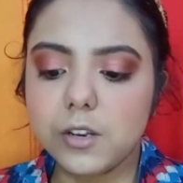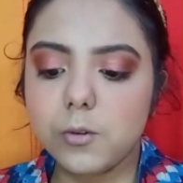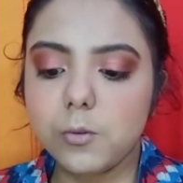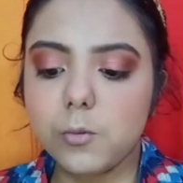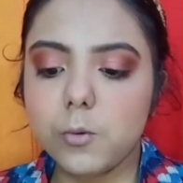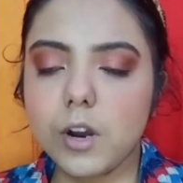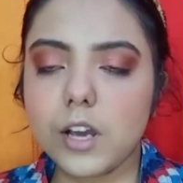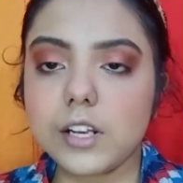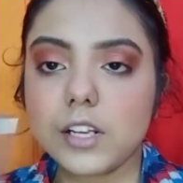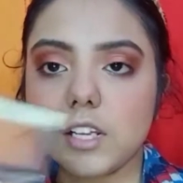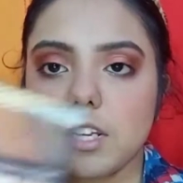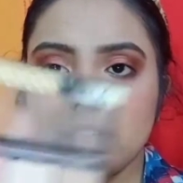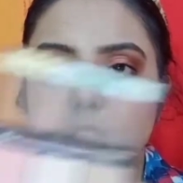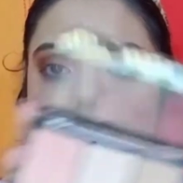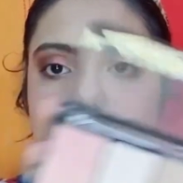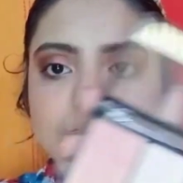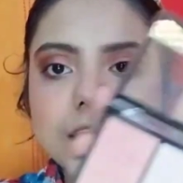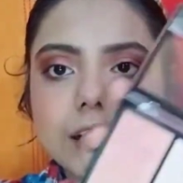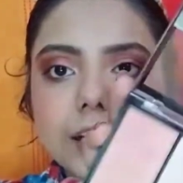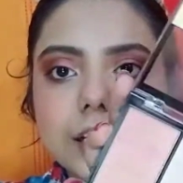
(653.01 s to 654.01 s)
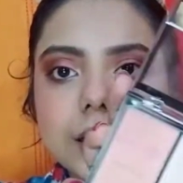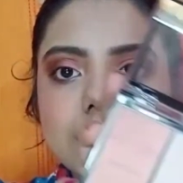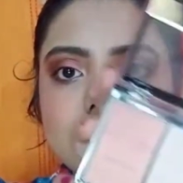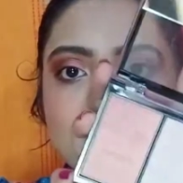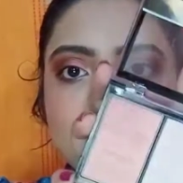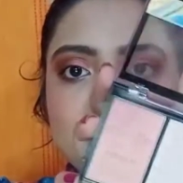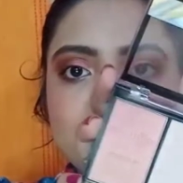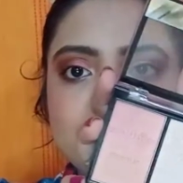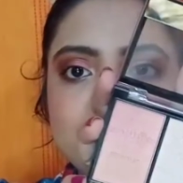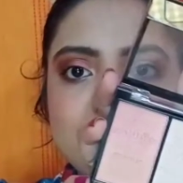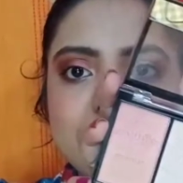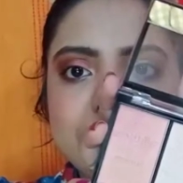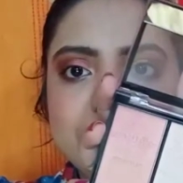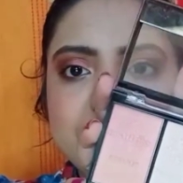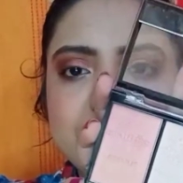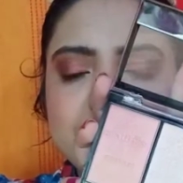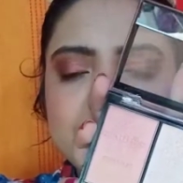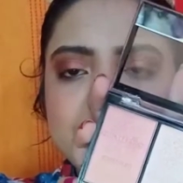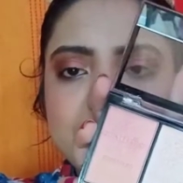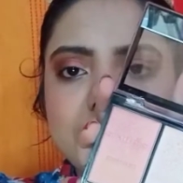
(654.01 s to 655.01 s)
One is like a
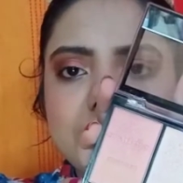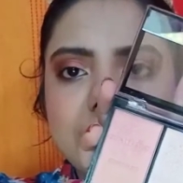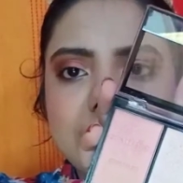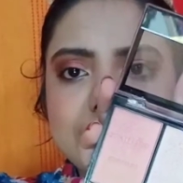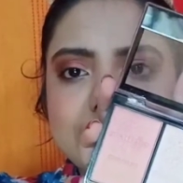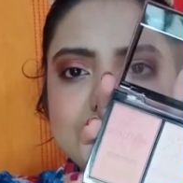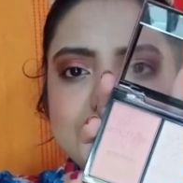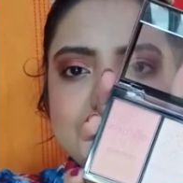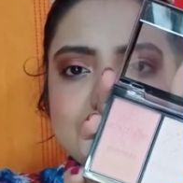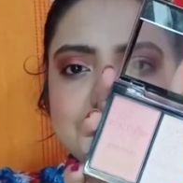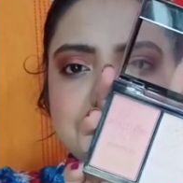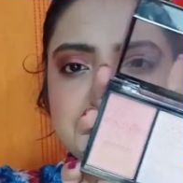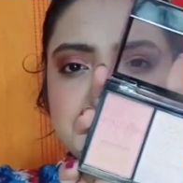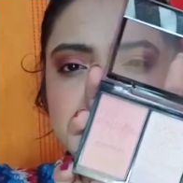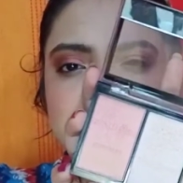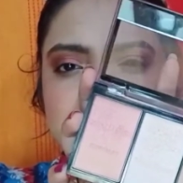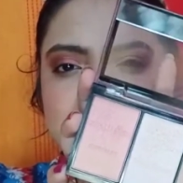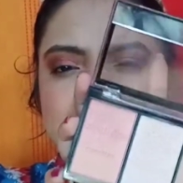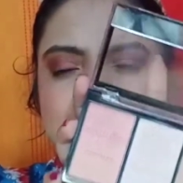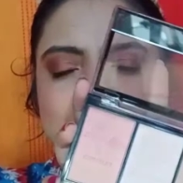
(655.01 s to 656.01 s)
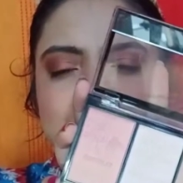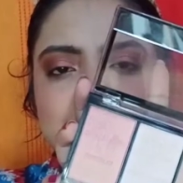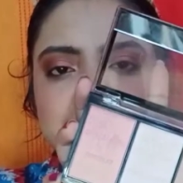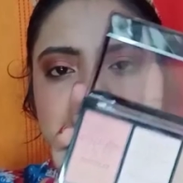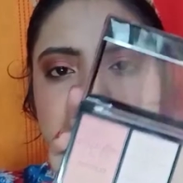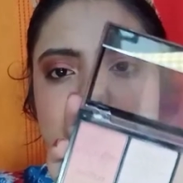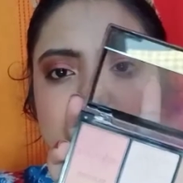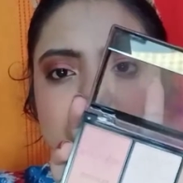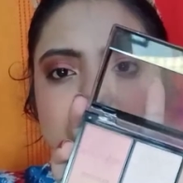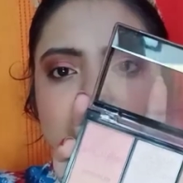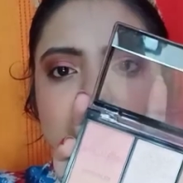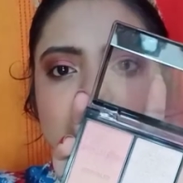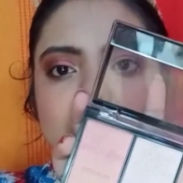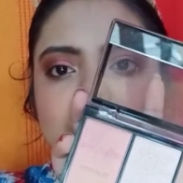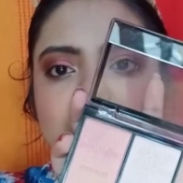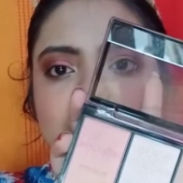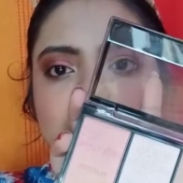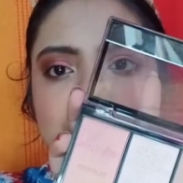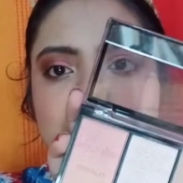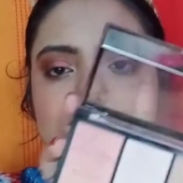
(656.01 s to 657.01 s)
very light peach pink
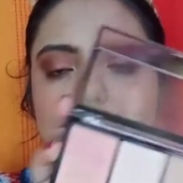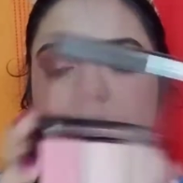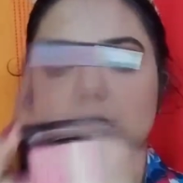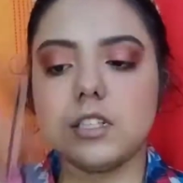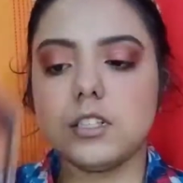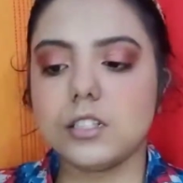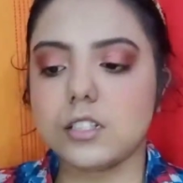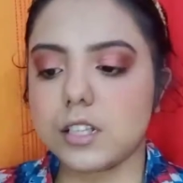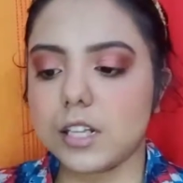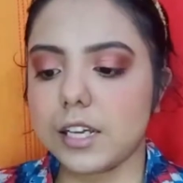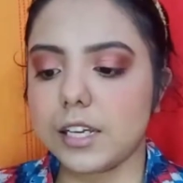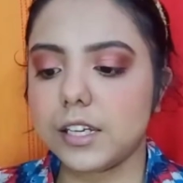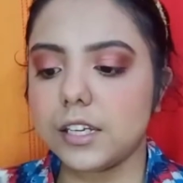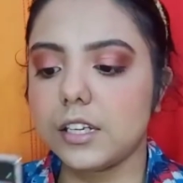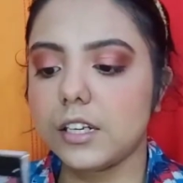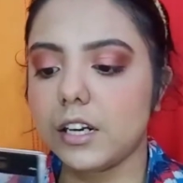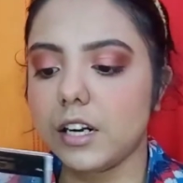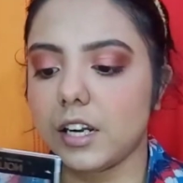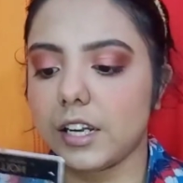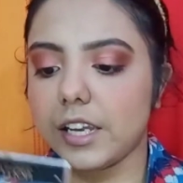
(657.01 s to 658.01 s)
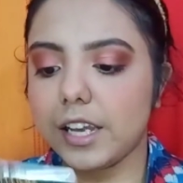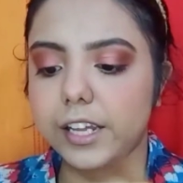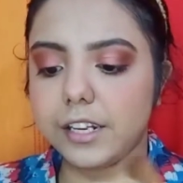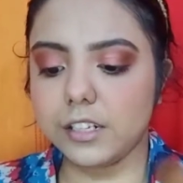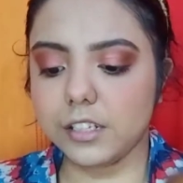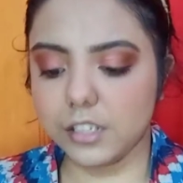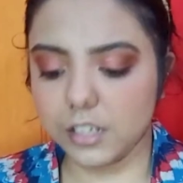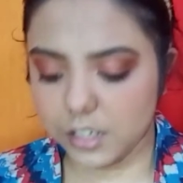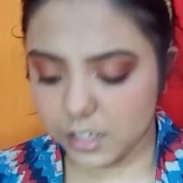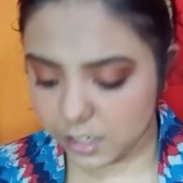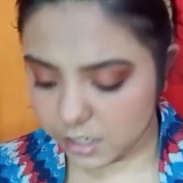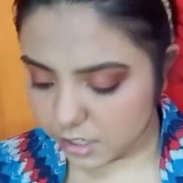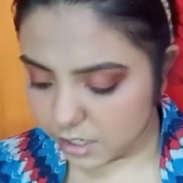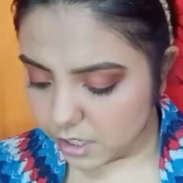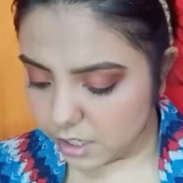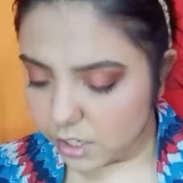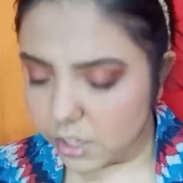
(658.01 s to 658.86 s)
color, one is like again the